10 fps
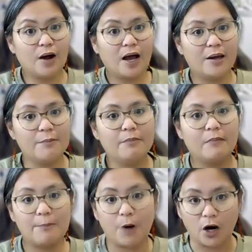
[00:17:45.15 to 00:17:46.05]
I am
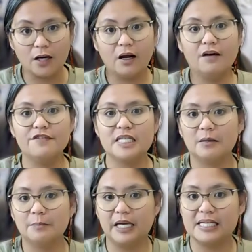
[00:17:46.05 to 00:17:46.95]
a part of
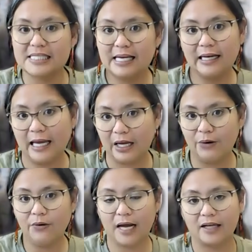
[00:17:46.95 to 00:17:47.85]
CNPS San
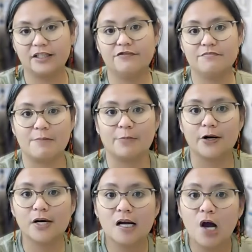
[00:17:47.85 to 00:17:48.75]
Diego, an active
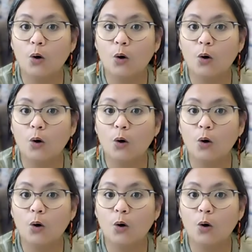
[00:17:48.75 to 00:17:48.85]
member.